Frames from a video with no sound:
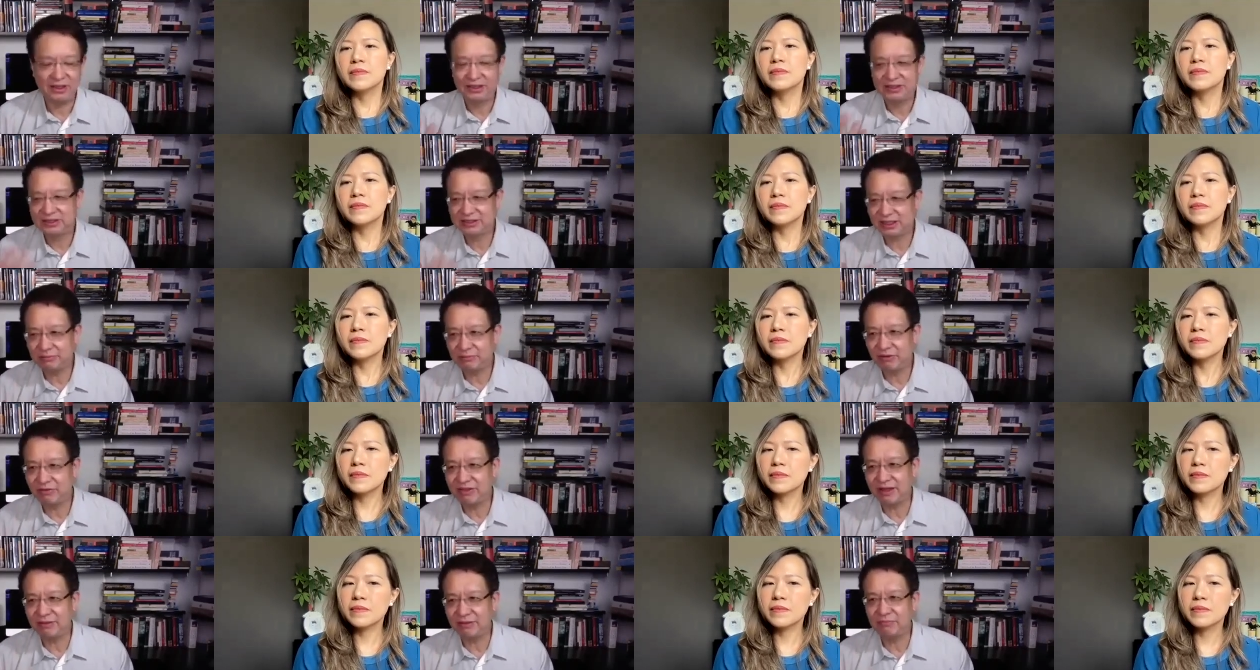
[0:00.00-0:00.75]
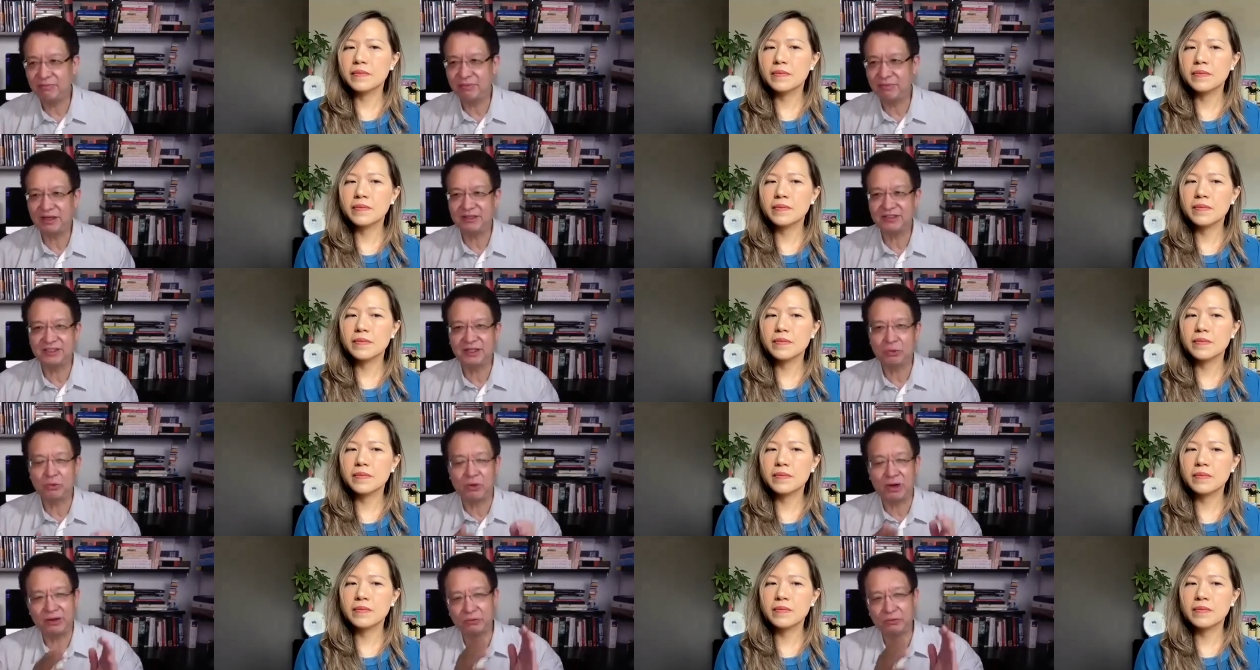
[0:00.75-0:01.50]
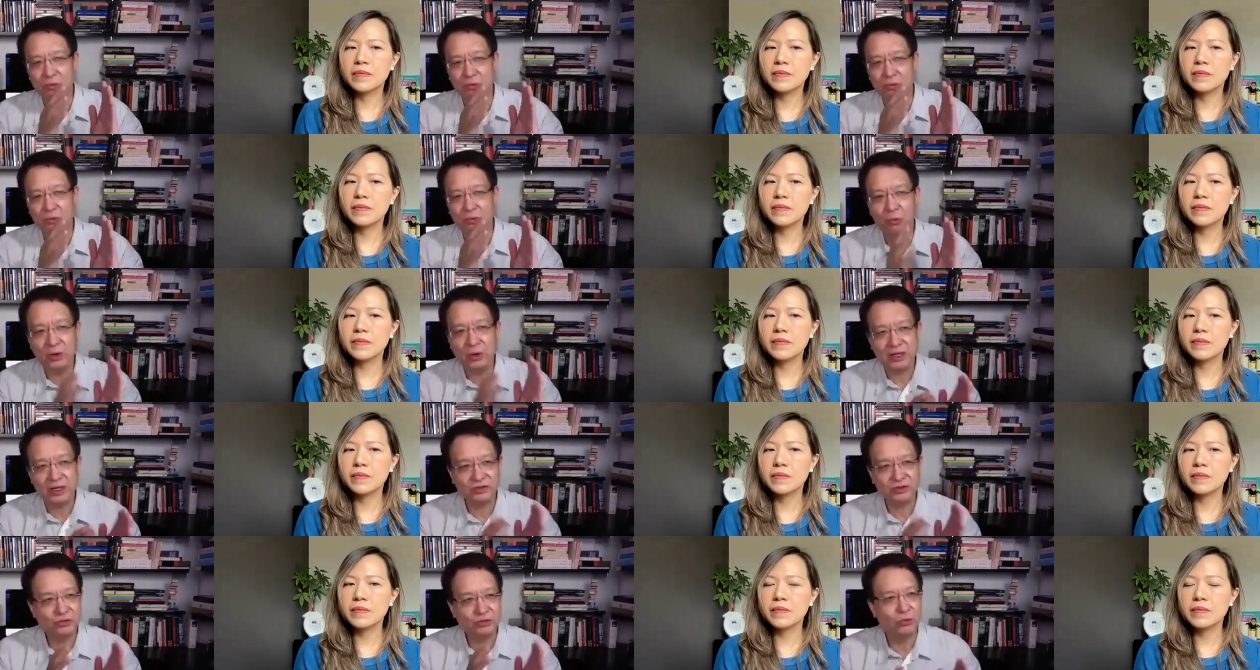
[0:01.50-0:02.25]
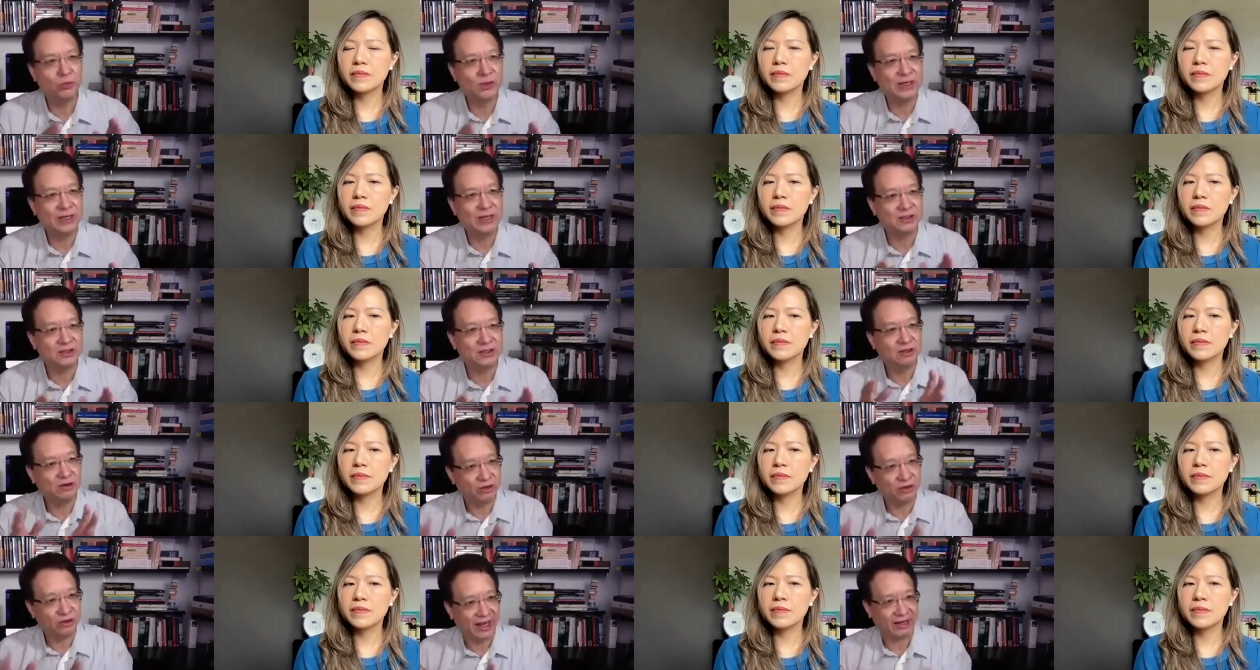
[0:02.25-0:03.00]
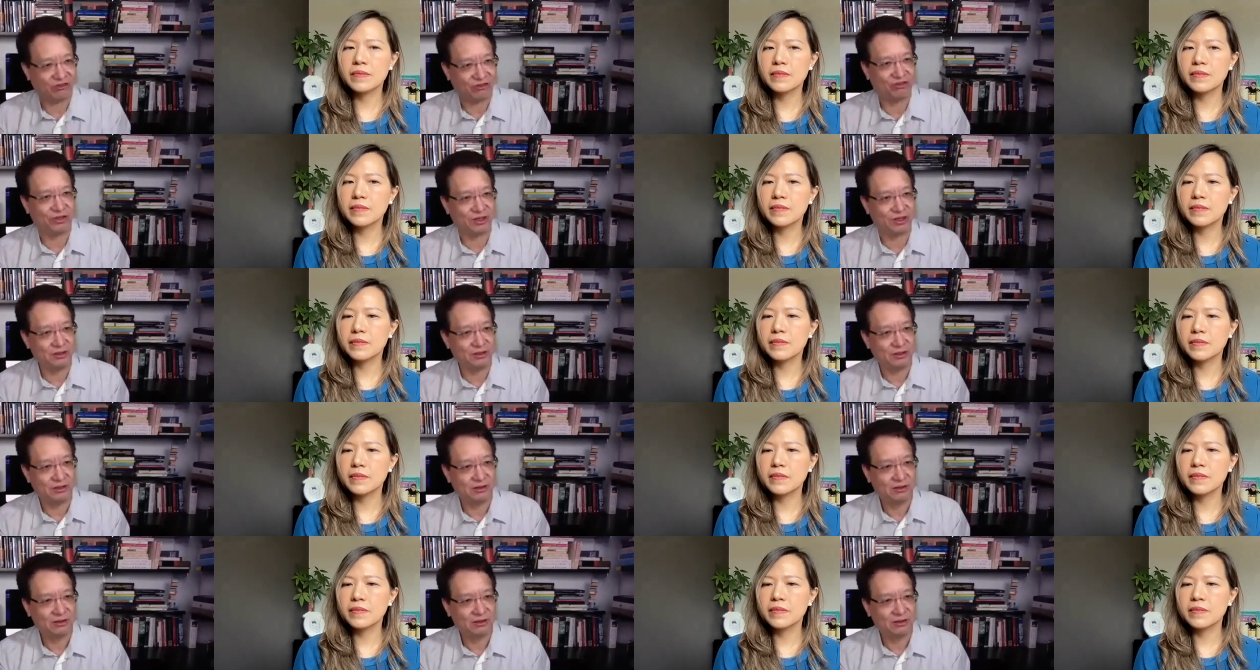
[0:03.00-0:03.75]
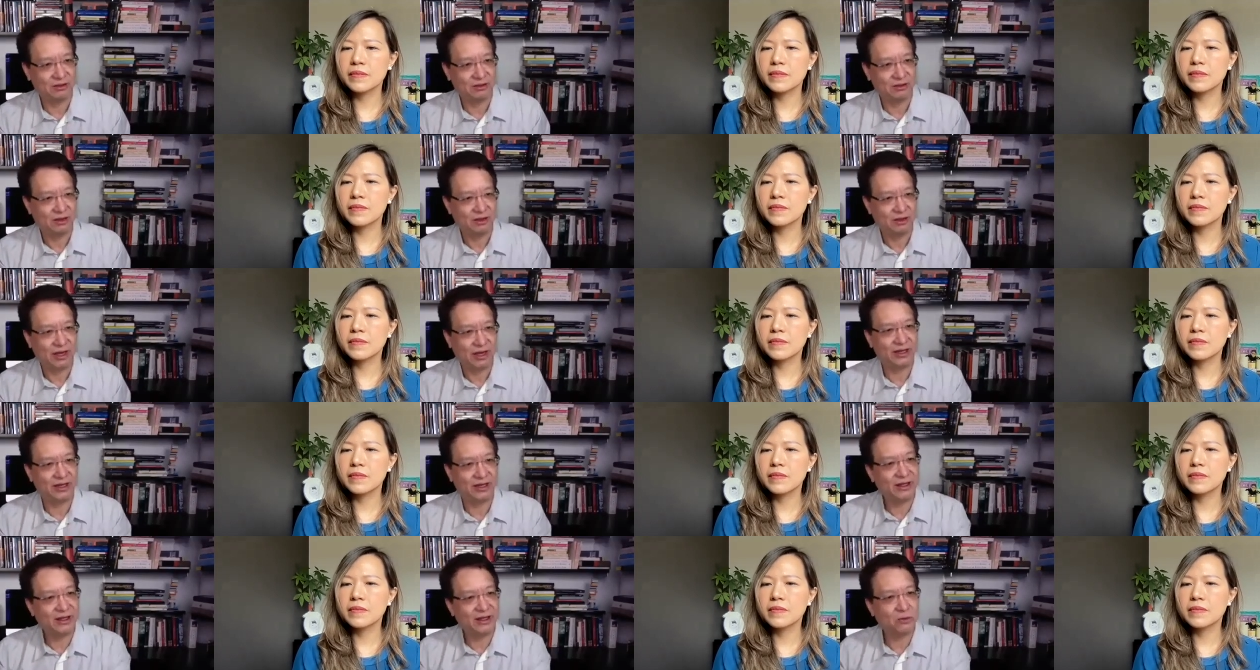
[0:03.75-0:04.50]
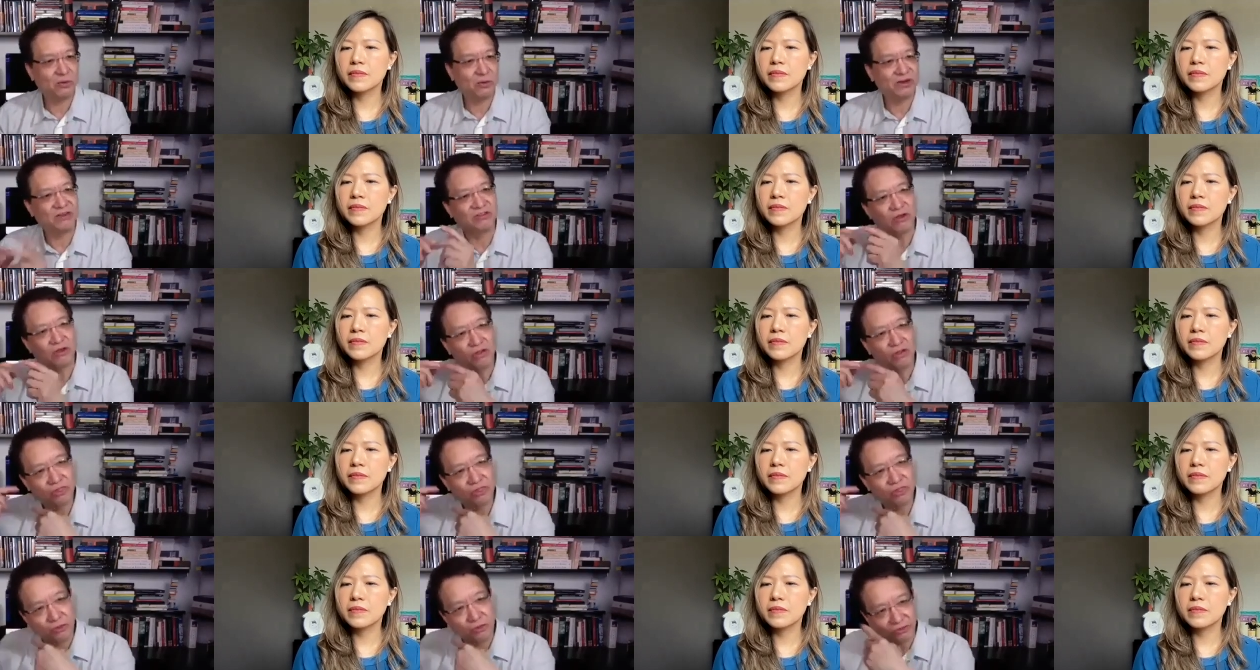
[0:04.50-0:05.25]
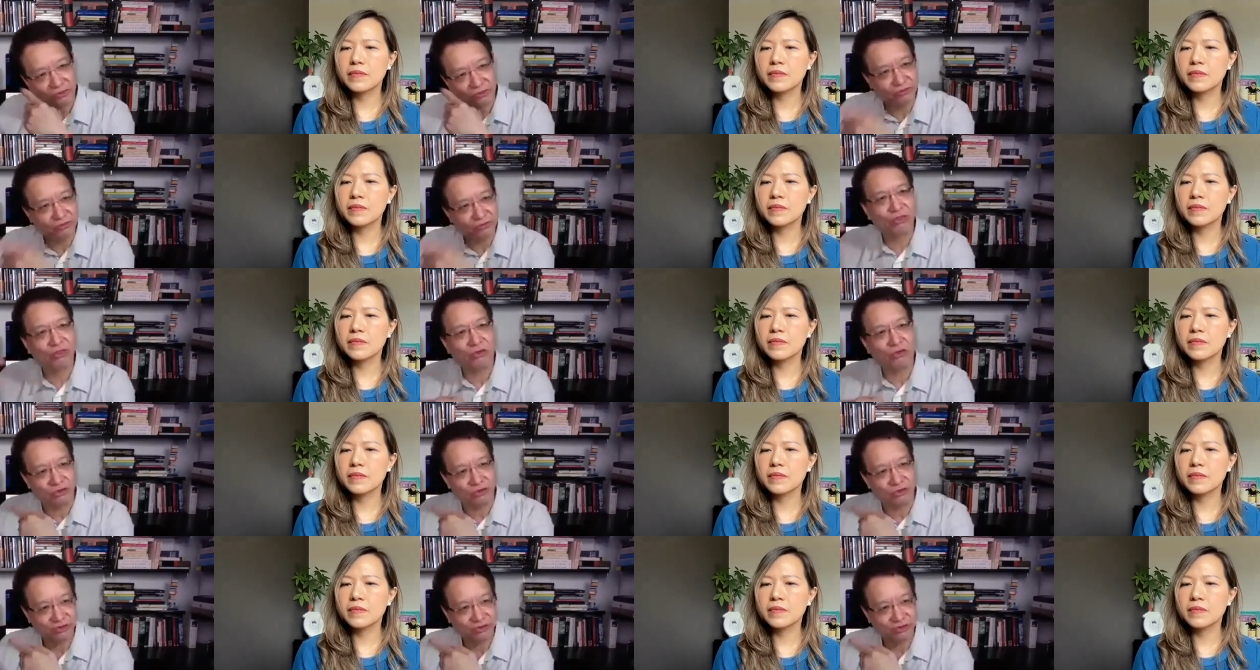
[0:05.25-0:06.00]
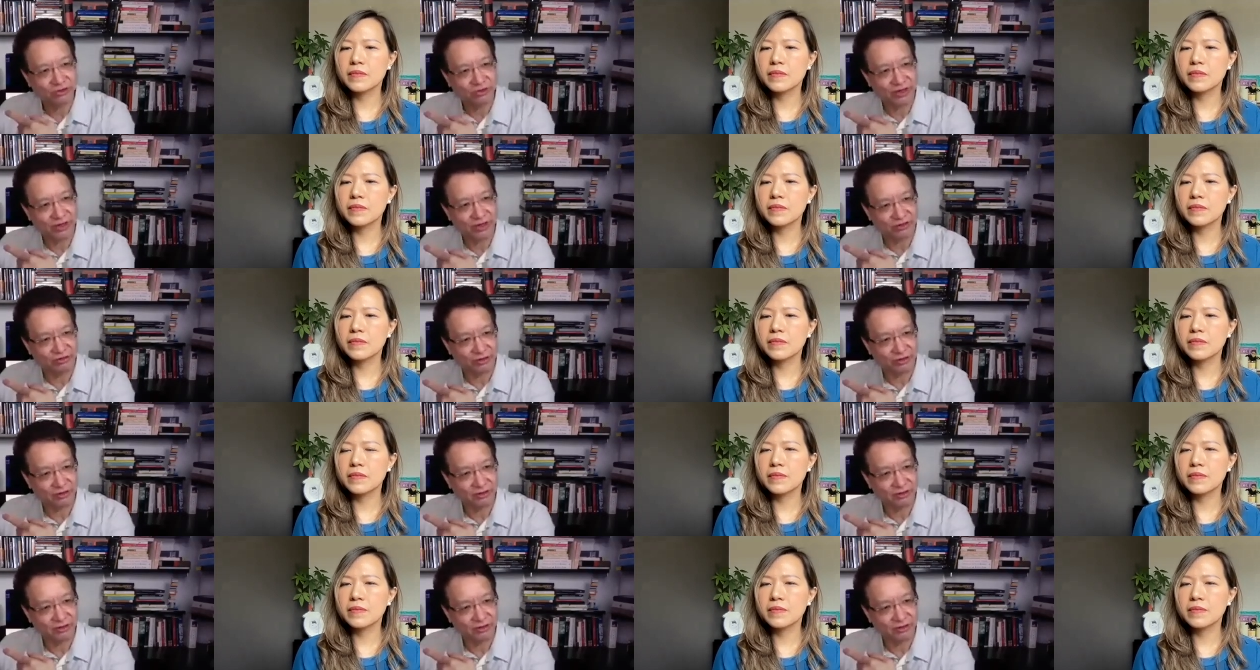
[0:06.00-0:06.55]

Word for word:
Speaker 1: Some of them because they want word to word connection, and another one is thought to thought connection.